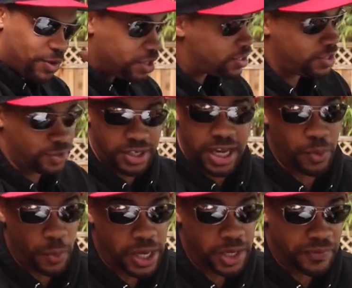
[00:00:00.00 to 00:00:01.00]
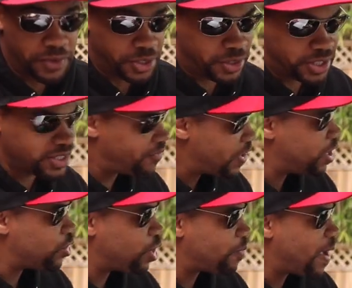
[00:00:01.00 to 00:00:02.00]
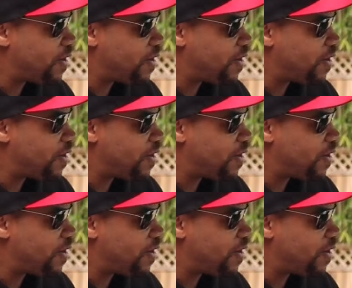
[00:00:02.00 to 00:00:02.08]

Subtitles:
this is kind of well overdue because I've had the truck